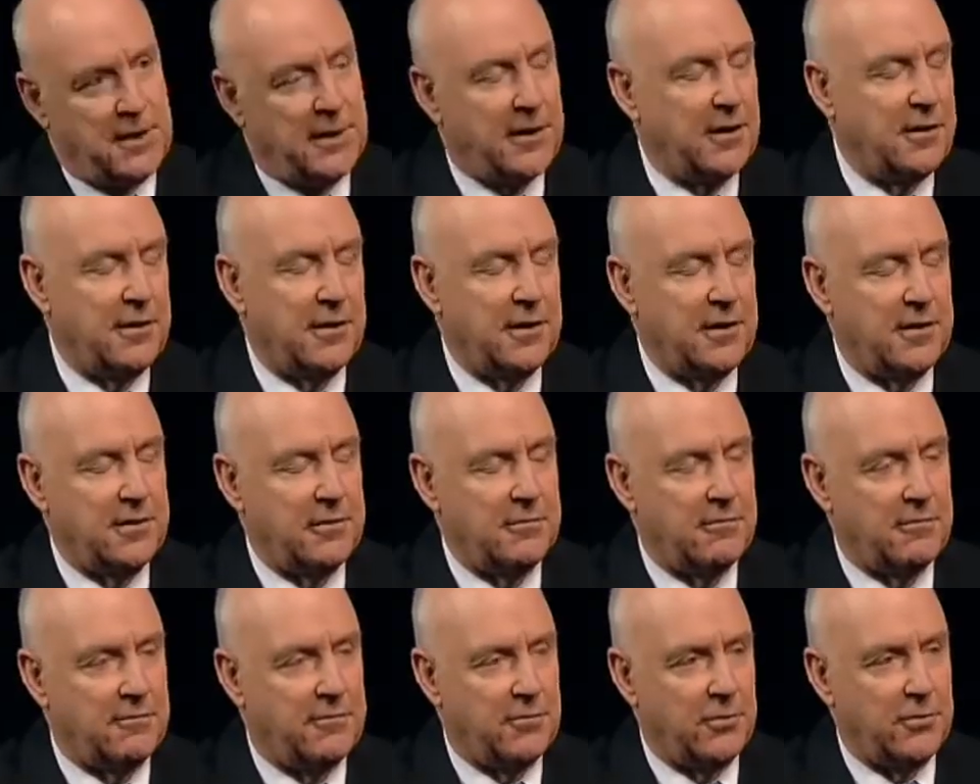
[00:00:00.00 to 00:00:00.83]
You don't need
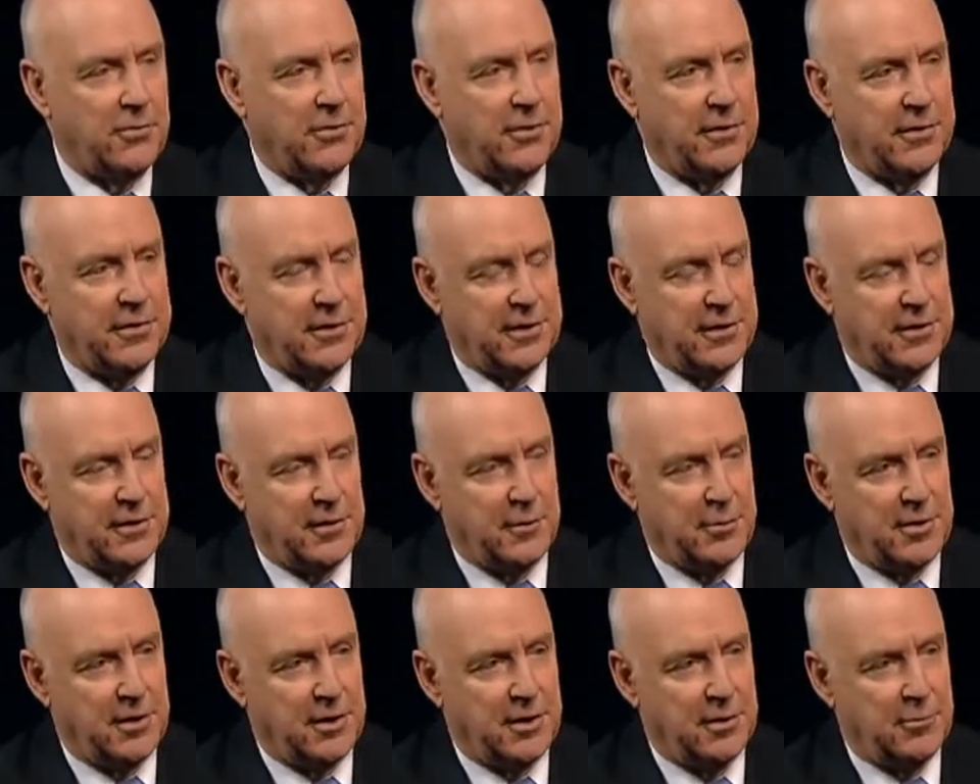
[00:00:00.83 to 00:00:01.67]
to afford the things
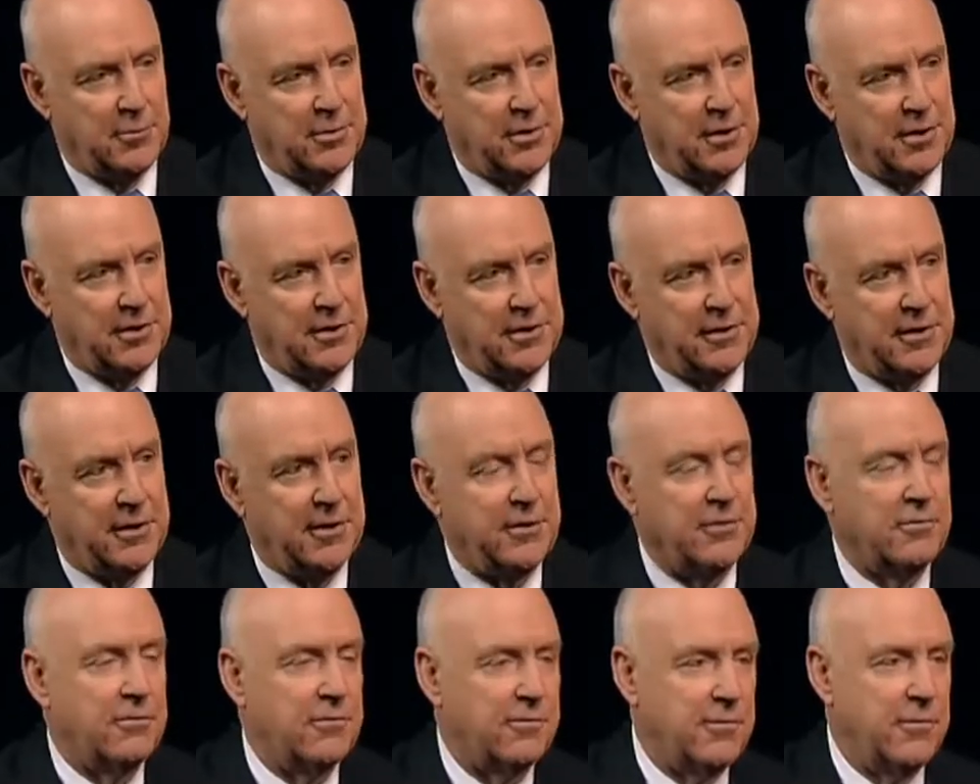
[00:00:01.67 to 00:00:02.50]
you're buying, Brian. You
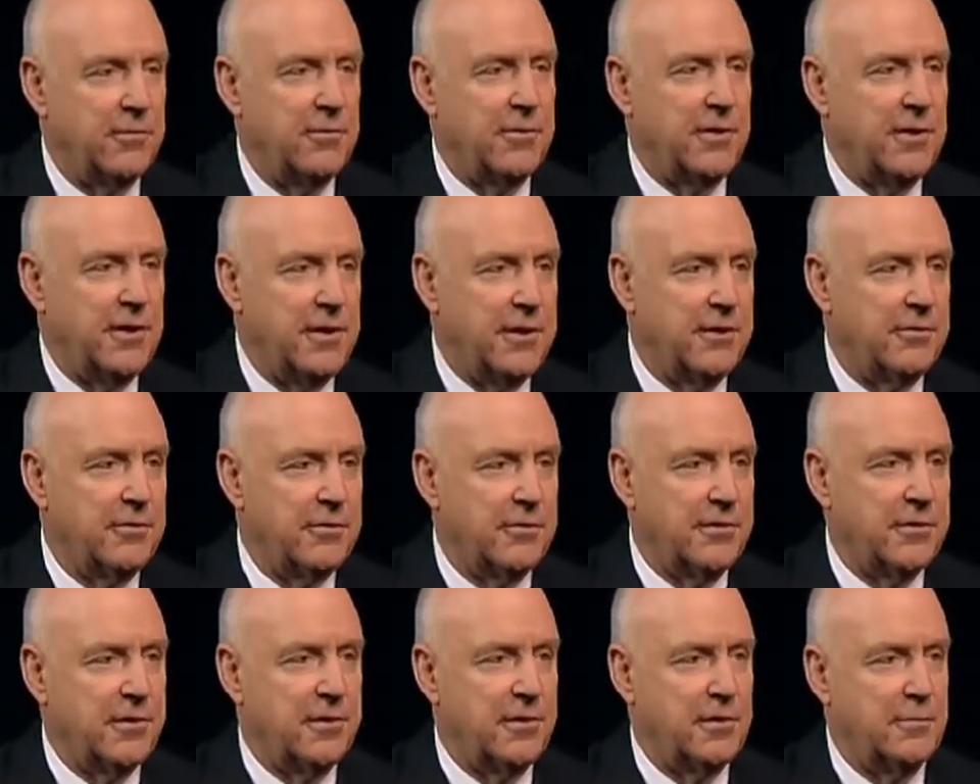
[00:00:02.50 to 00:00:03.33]
need to afford the
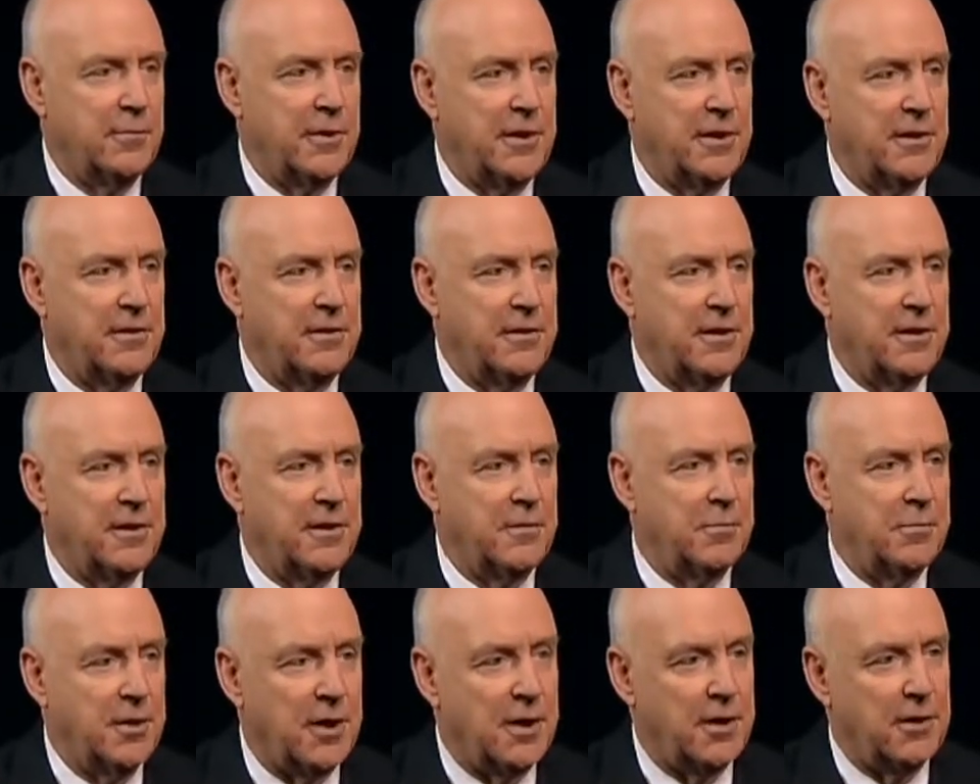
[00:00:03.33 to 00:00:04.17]
interest on the money you need
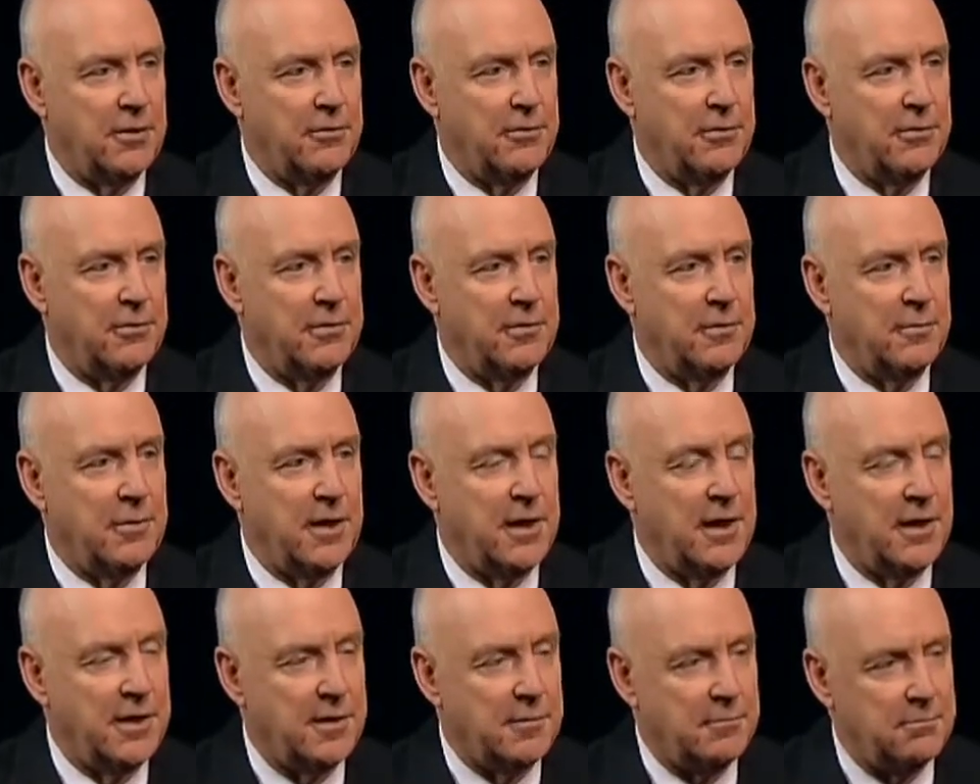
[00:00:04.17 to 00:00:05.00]
to borrow in order to
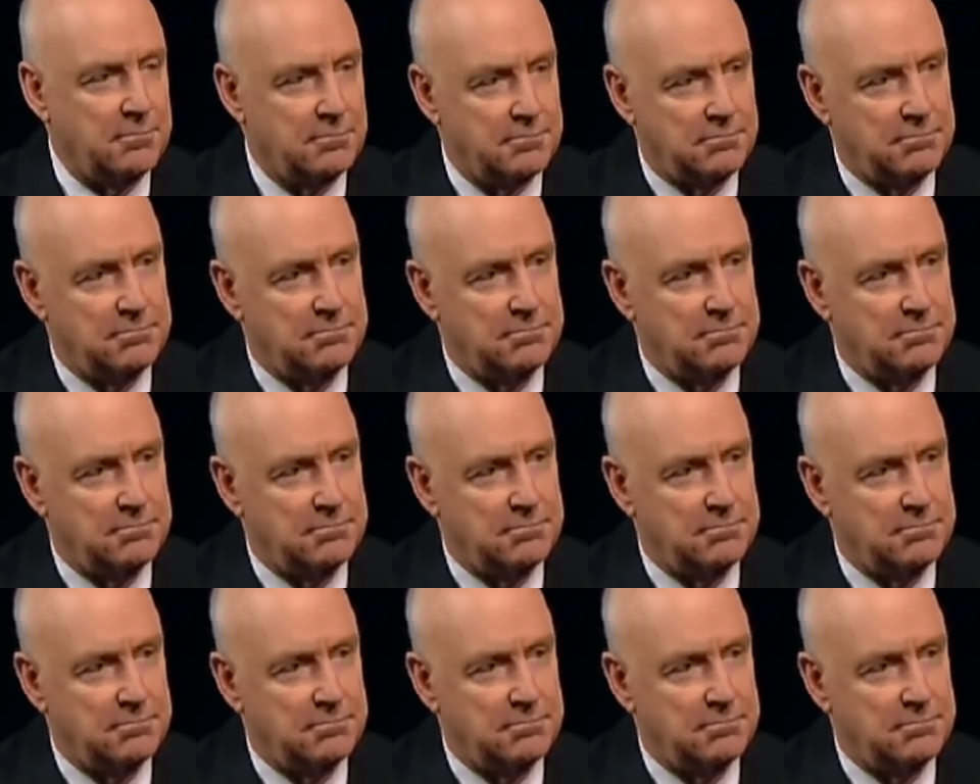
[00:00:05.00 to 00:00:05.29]
buy them.